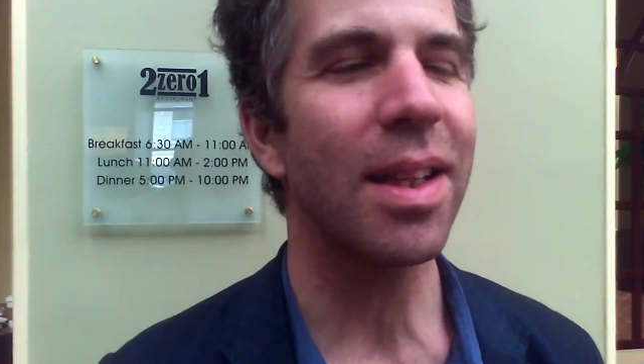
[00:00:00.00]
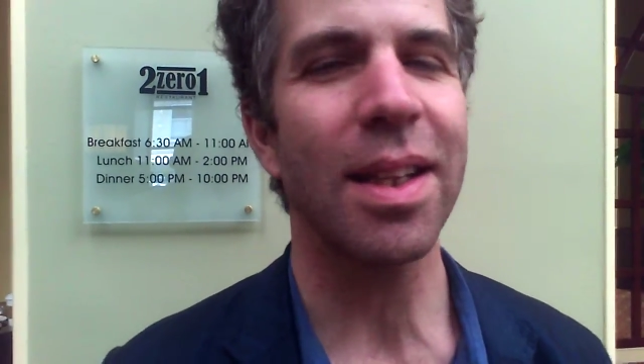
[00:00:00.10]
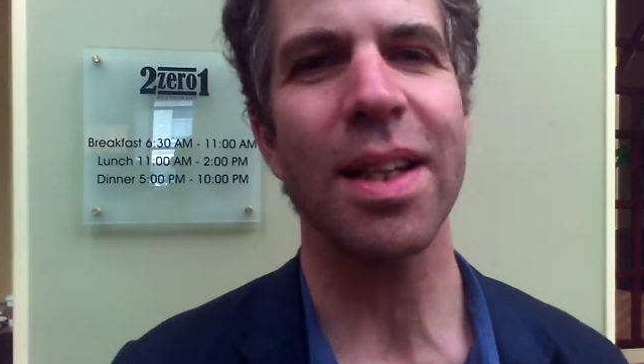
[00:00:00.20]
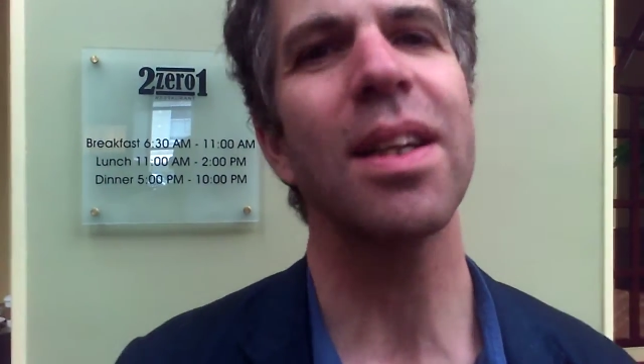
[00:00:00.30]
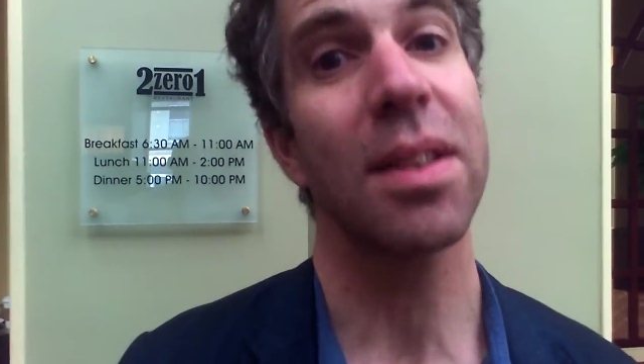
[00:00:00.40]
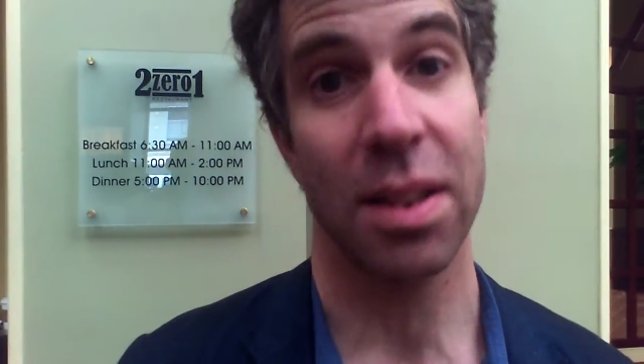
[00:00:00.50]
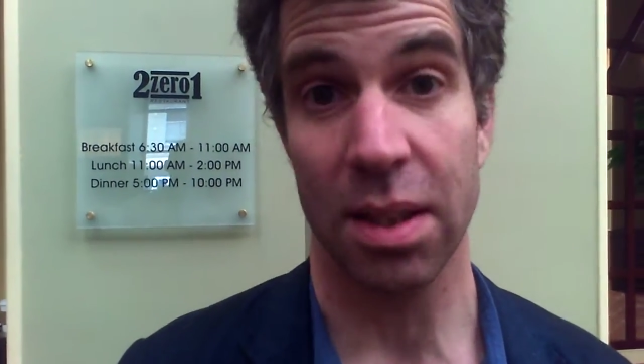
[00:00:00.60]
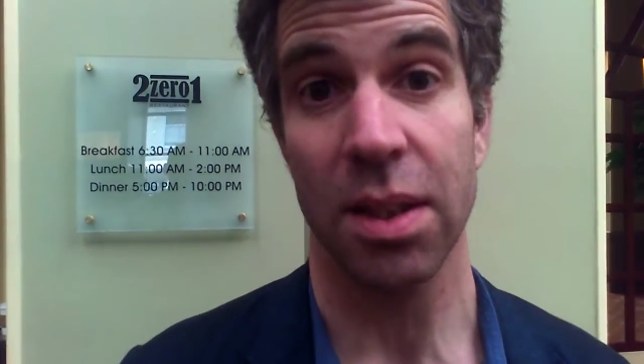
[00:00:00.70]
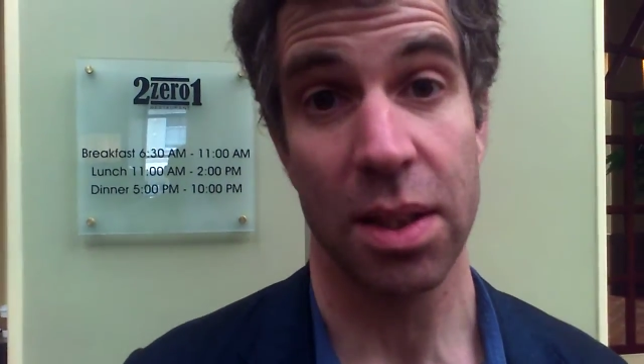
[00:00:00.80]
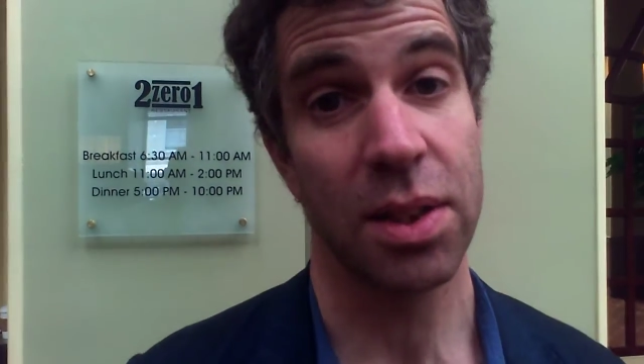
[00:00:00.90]
There's
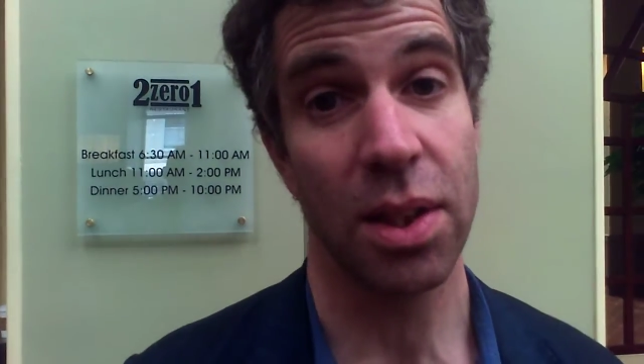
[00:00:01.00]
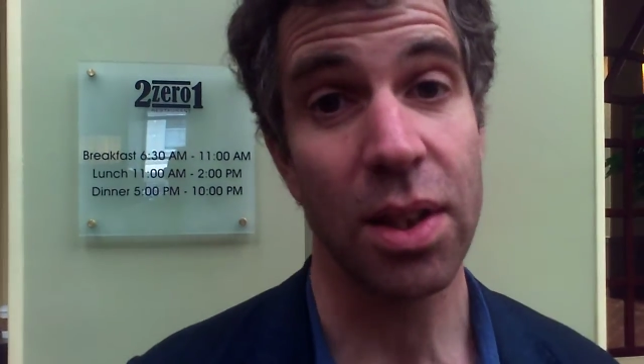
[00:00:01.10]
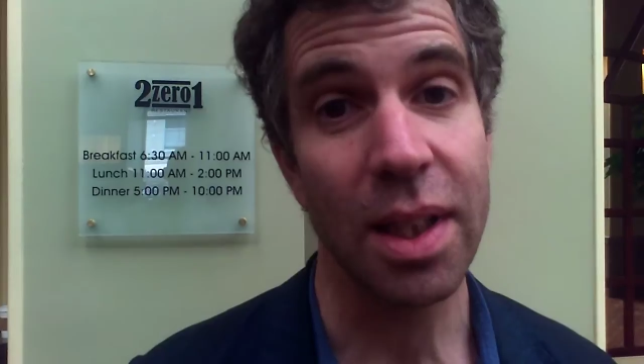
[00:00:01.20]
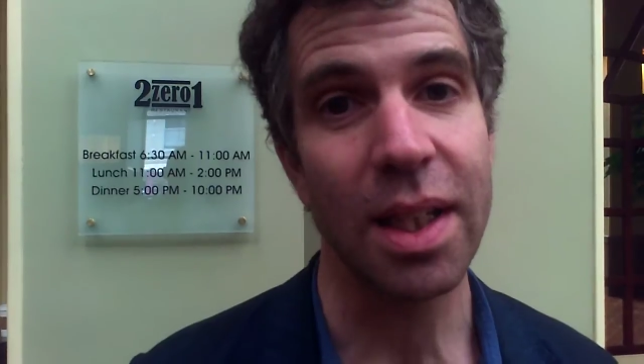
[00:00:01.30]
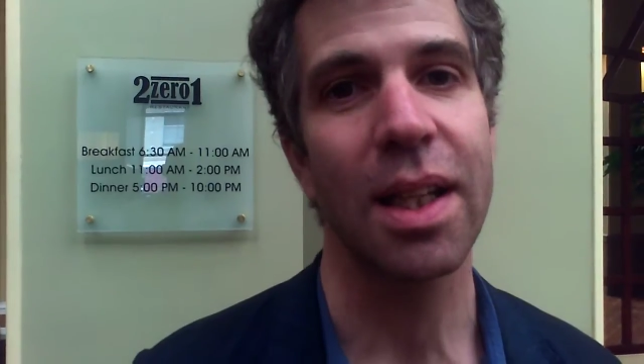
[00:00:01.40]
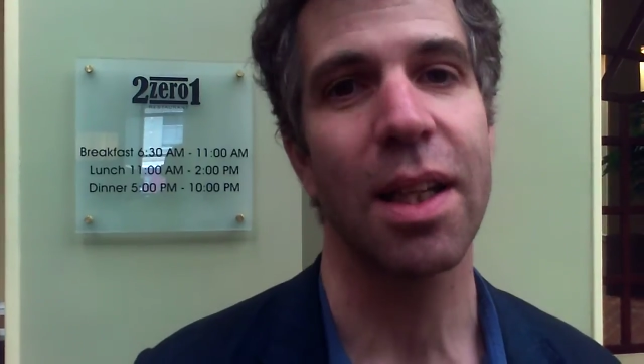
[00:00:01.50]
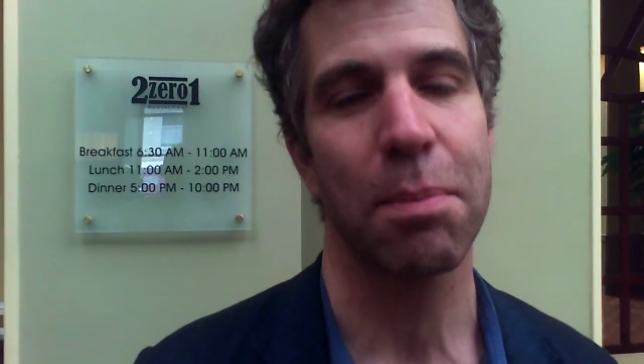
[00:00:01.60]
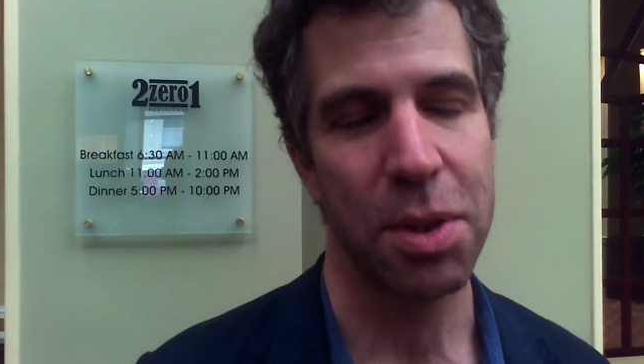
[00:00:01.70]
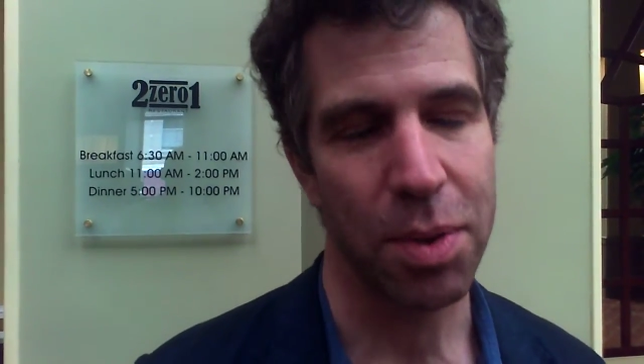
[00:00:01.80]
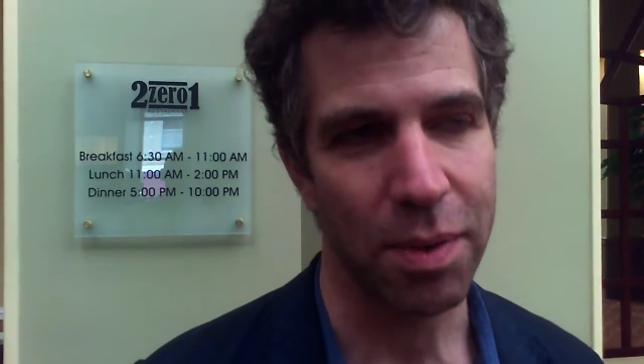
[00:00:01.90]
certainly a link
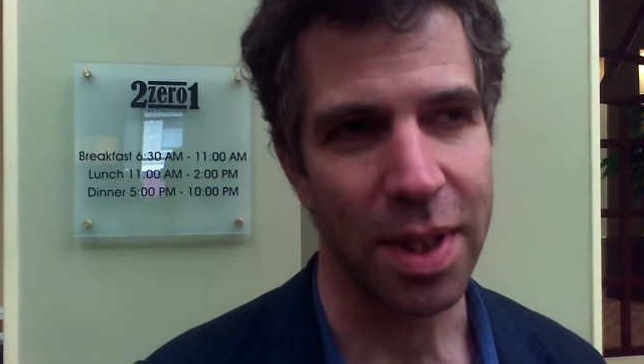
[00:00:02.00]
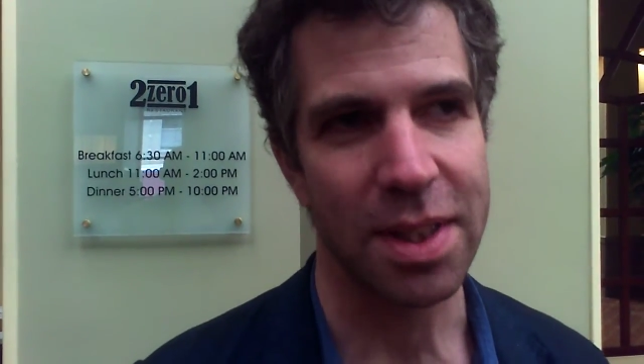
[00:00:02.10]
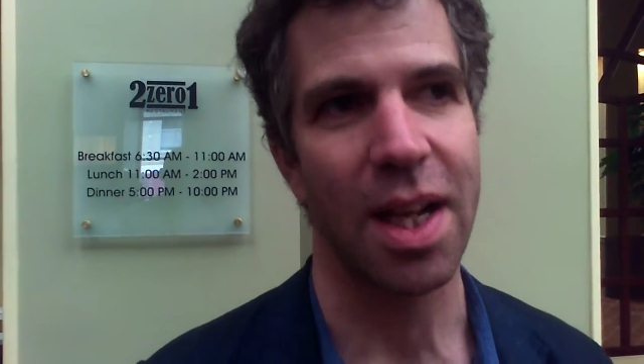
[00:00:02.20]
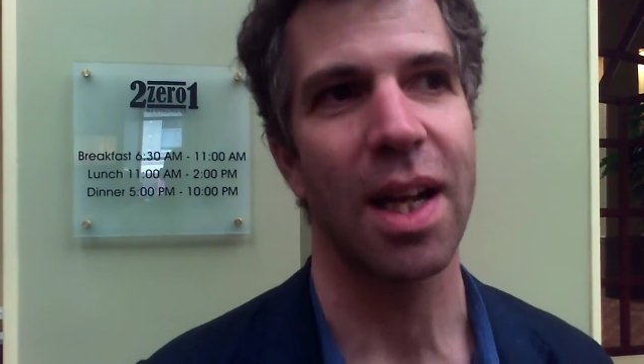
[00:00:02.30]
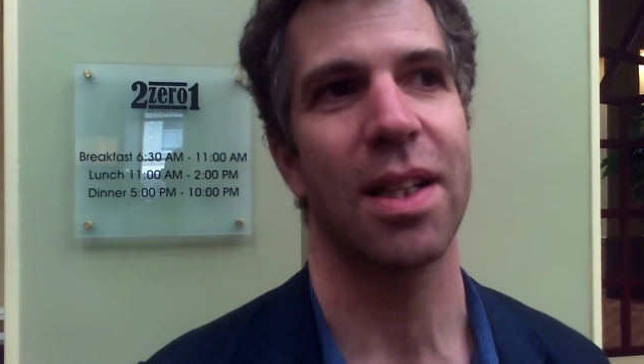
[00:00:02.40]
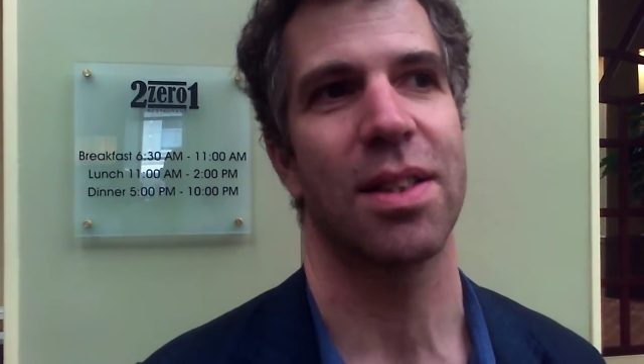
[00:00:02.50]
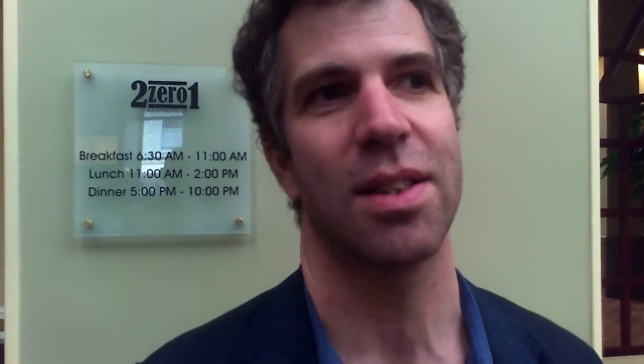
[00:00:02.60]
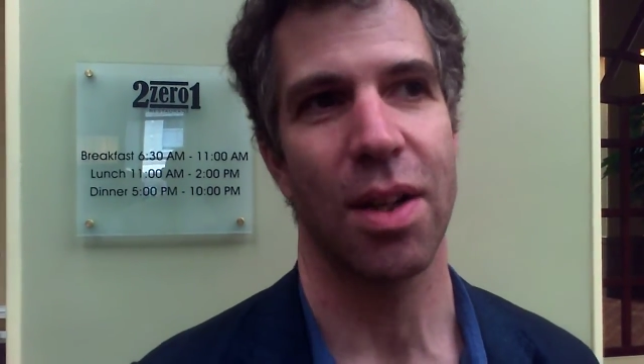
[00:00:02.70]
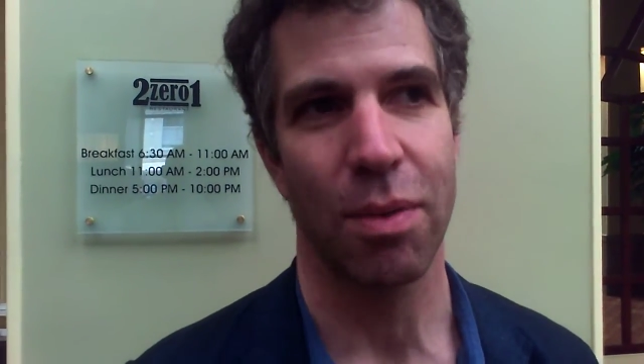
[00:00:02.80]
between Rahsaan and Sun